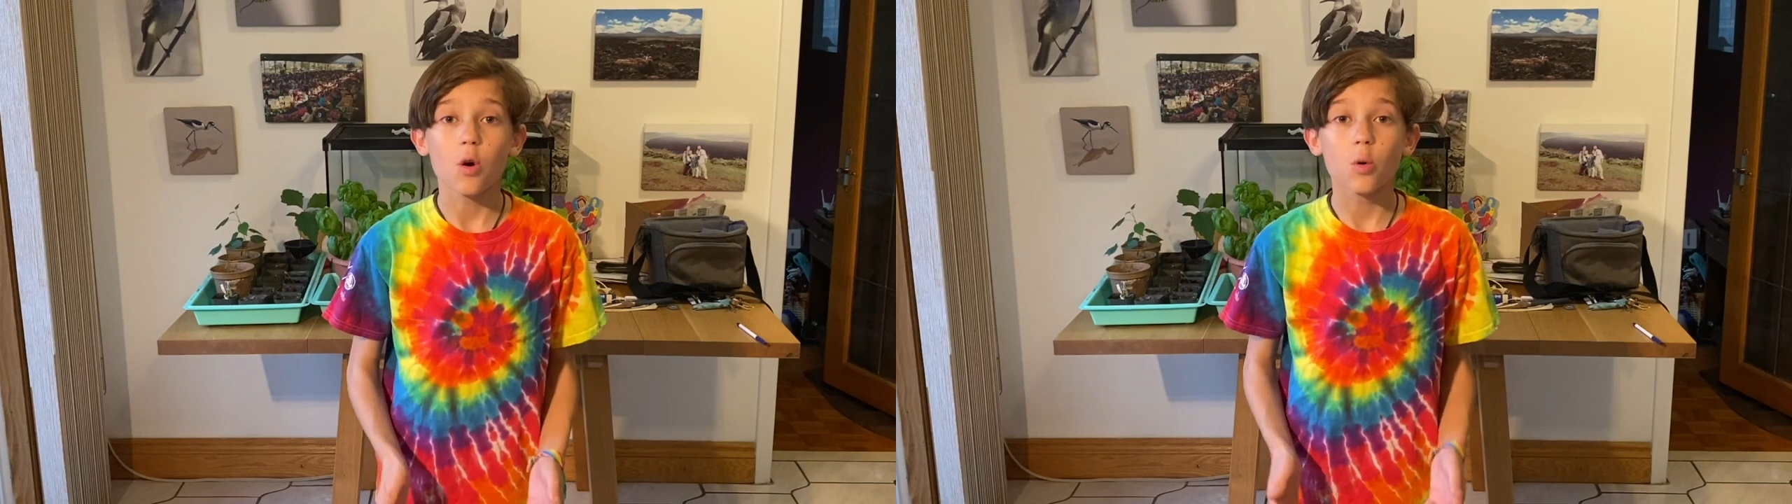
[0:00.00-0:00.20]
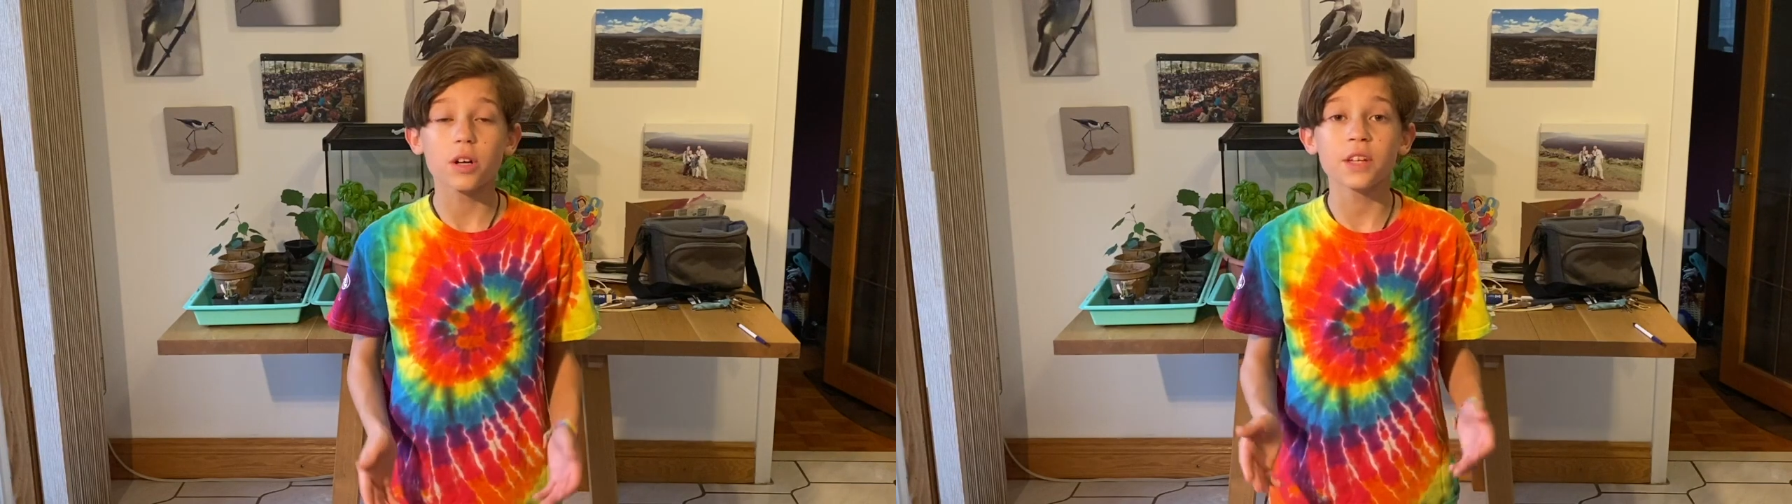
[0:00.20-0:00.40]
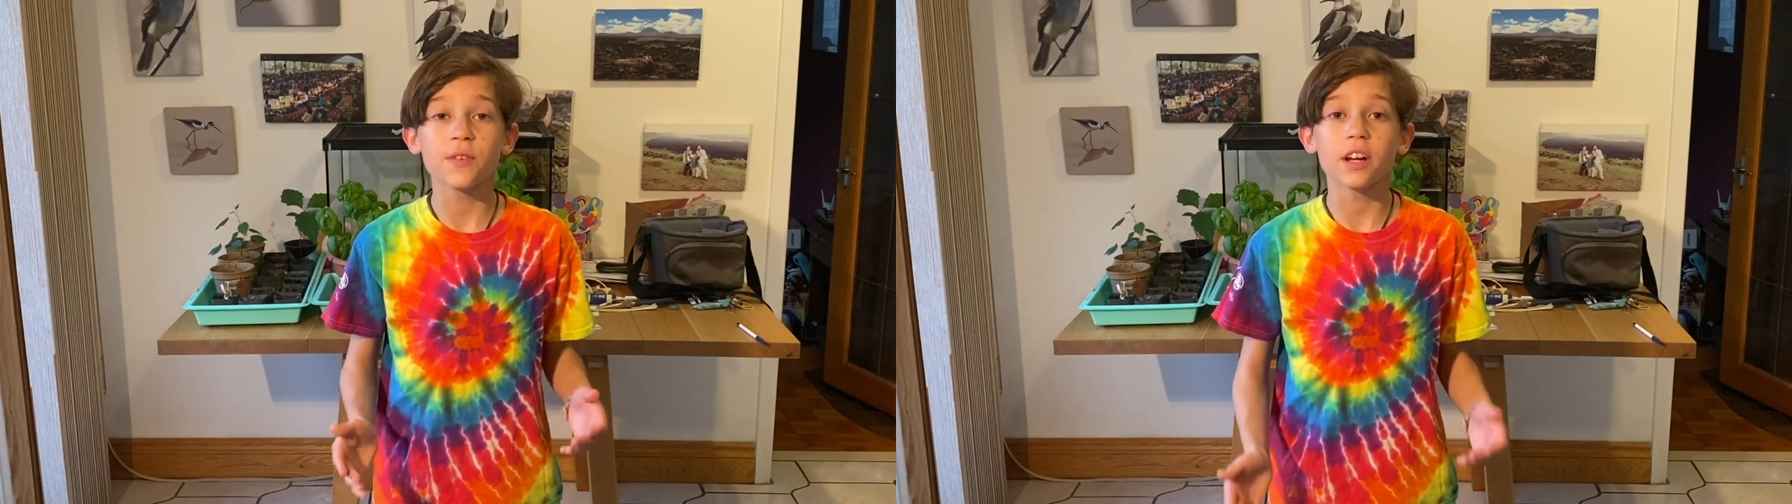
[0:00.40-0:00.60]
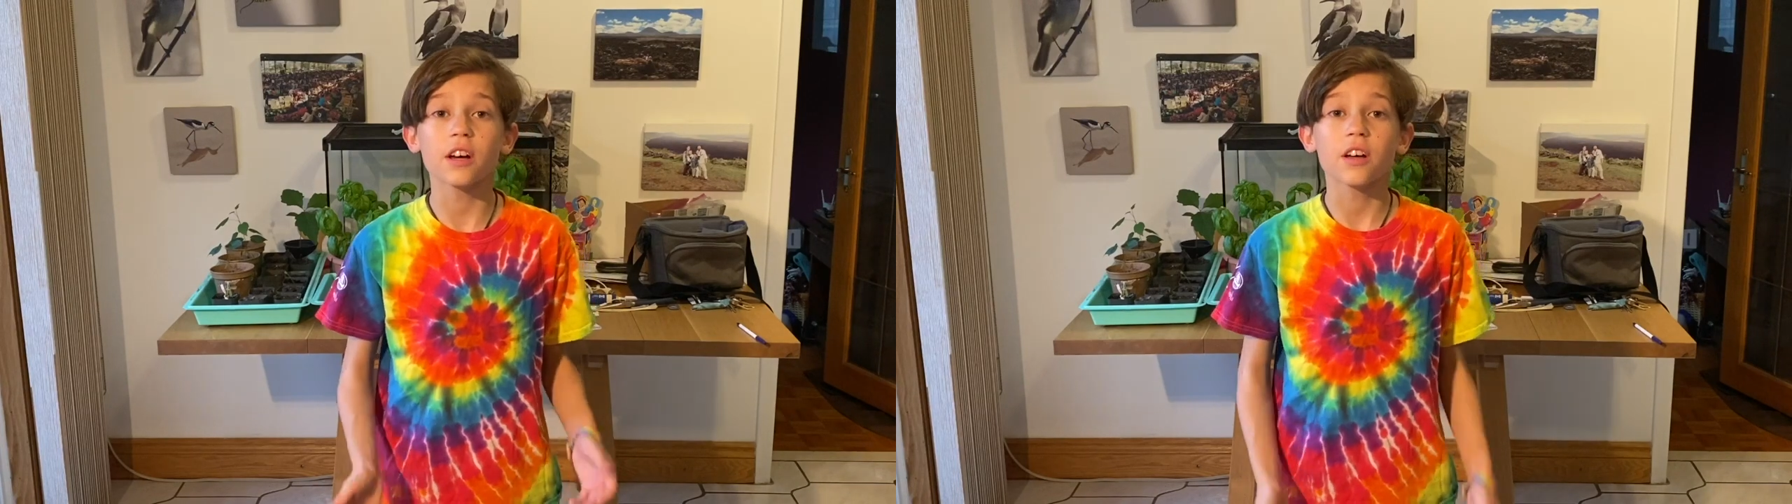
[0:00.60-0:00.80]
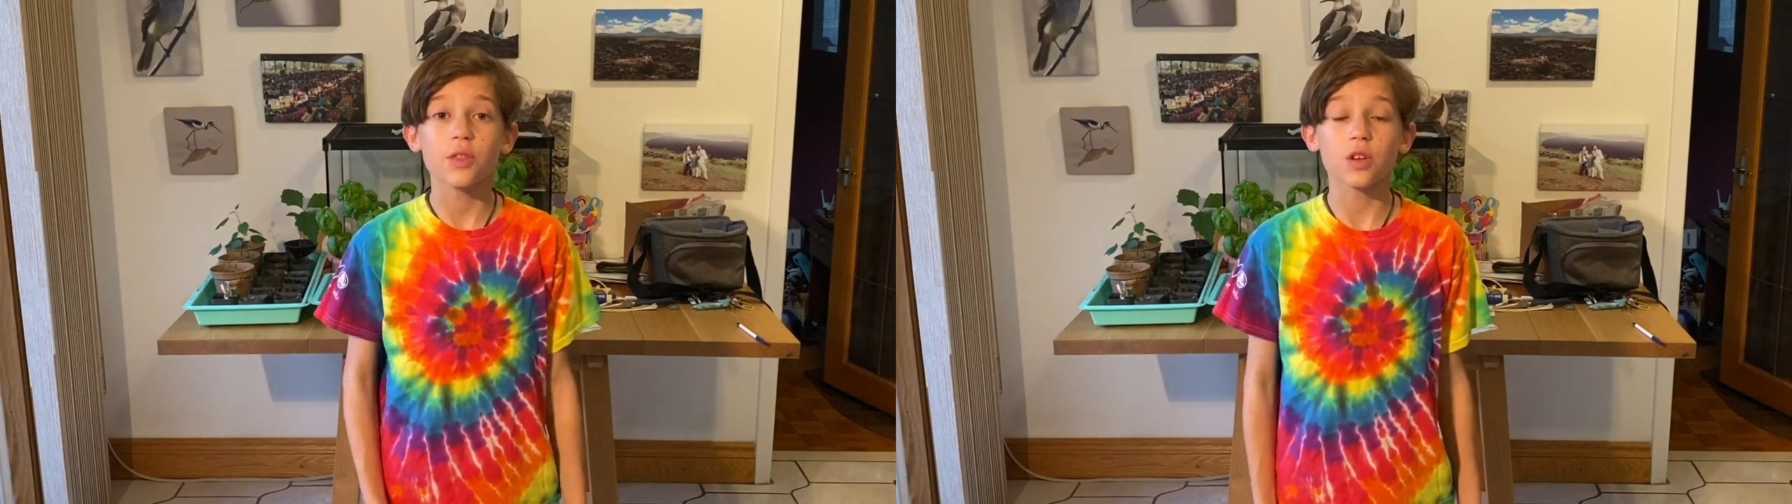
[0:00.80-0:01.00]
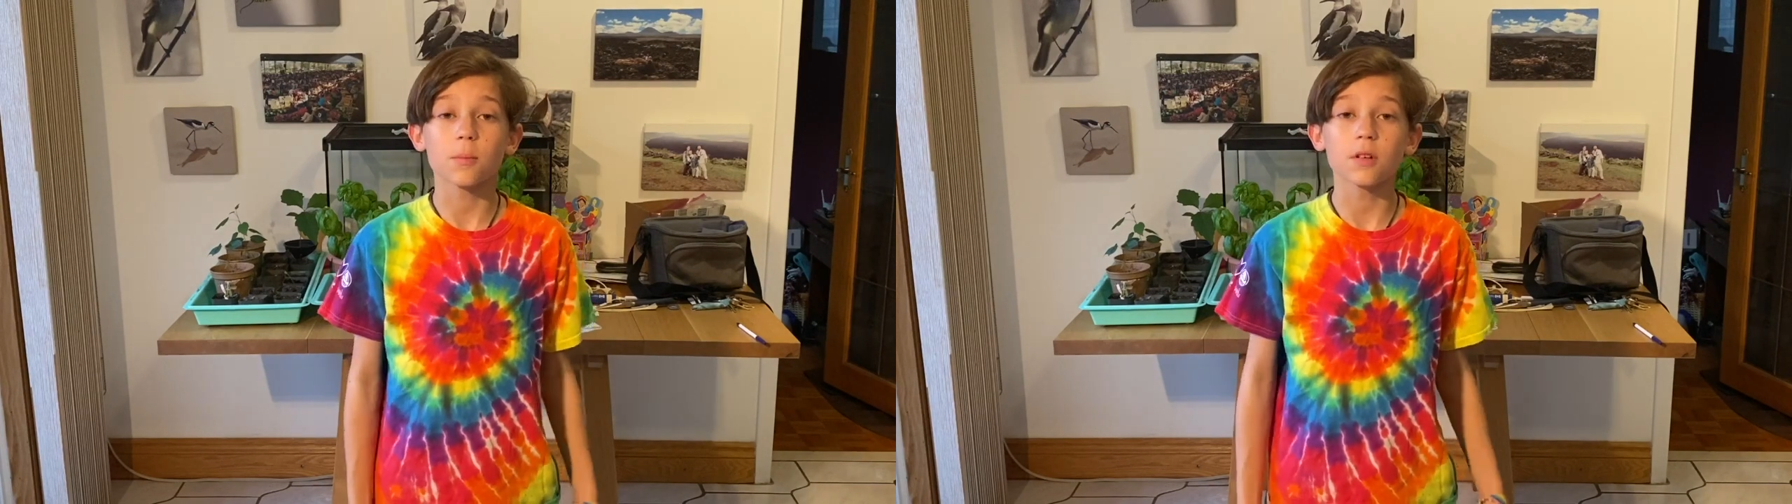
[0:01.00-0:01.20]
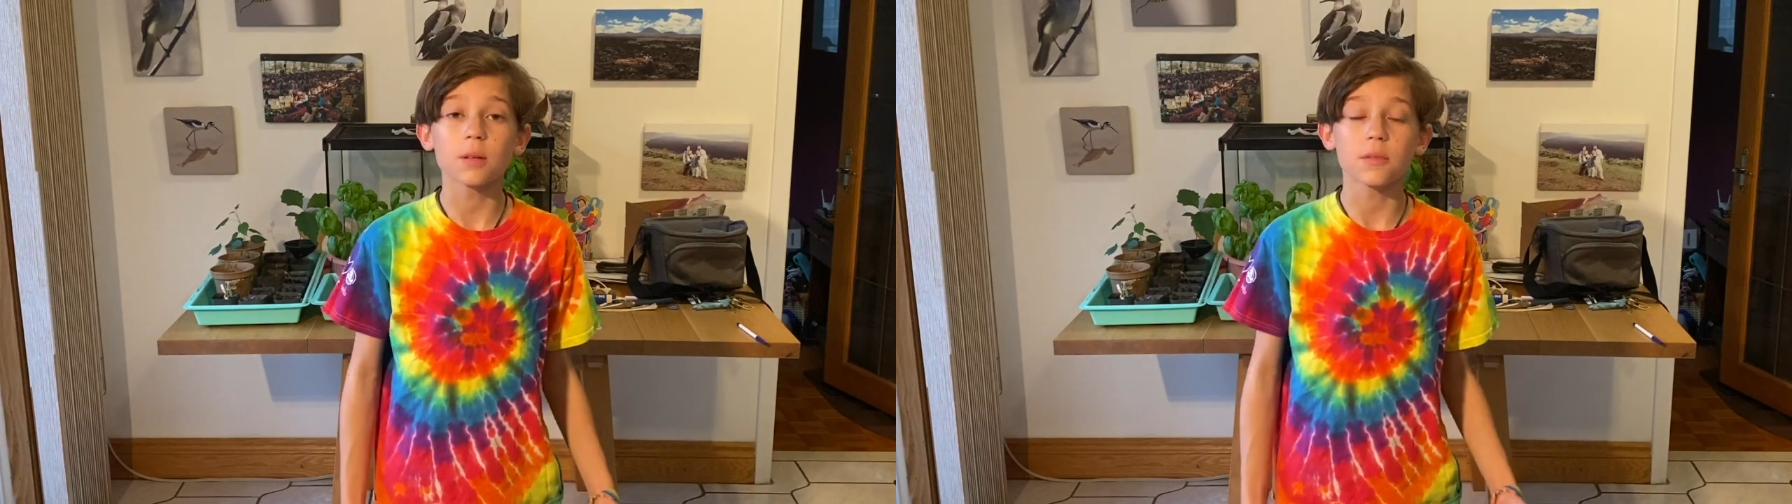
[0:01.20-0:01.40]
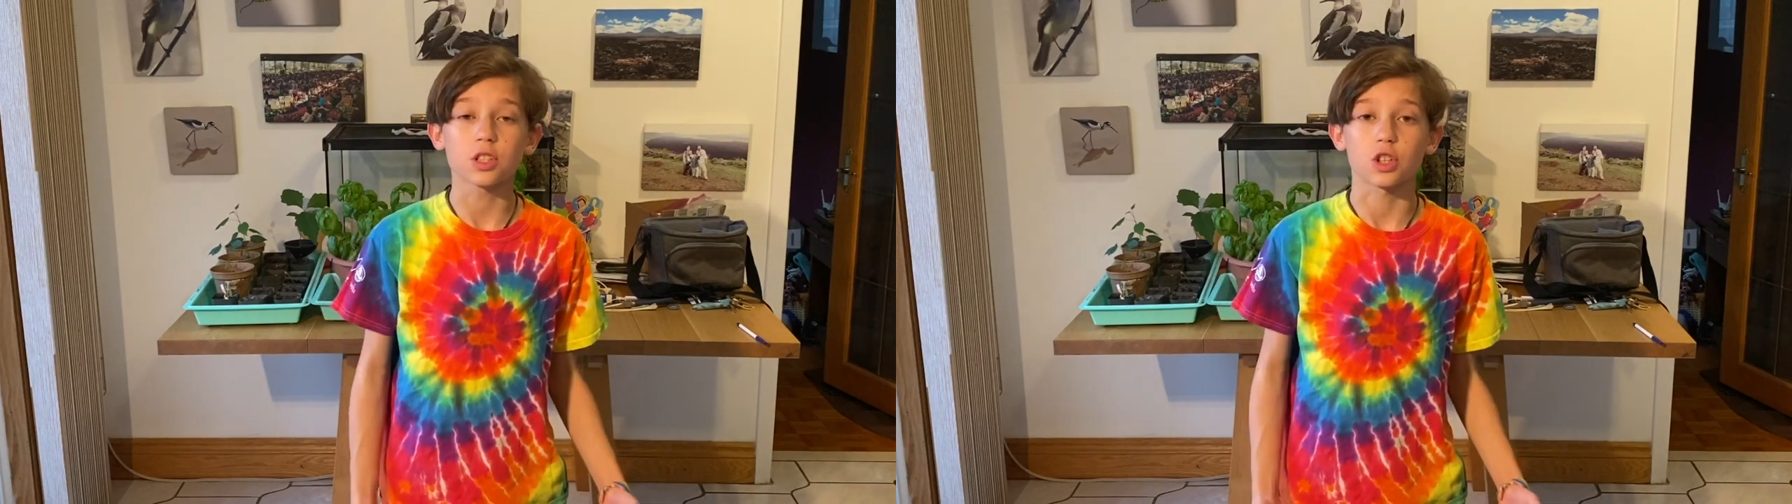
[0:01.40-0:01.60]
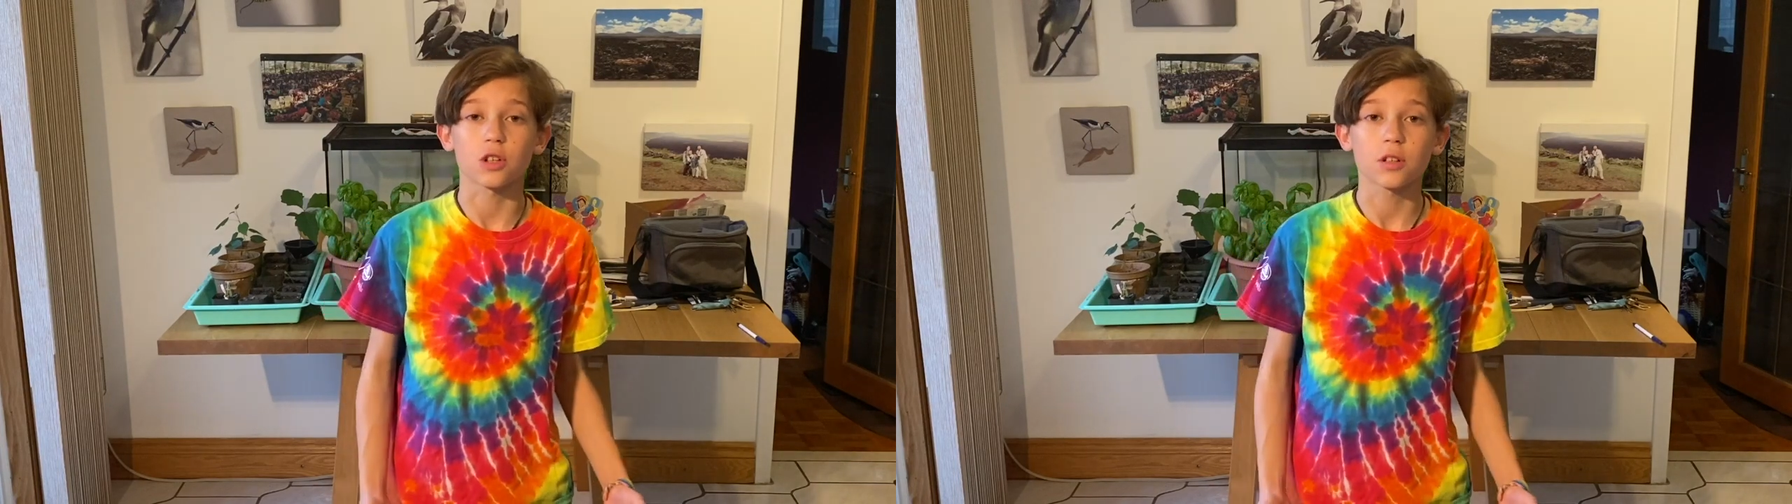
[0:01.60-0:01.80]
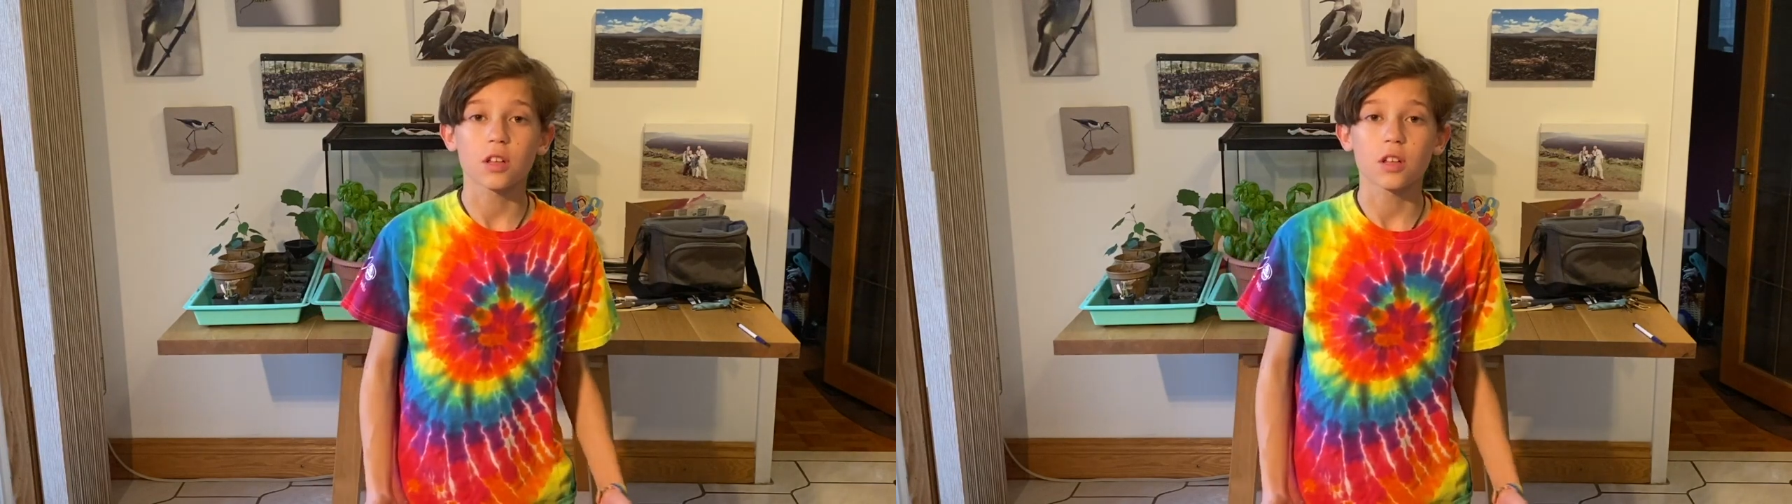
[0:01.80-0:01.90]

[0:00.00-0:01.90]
or even a thermal imager.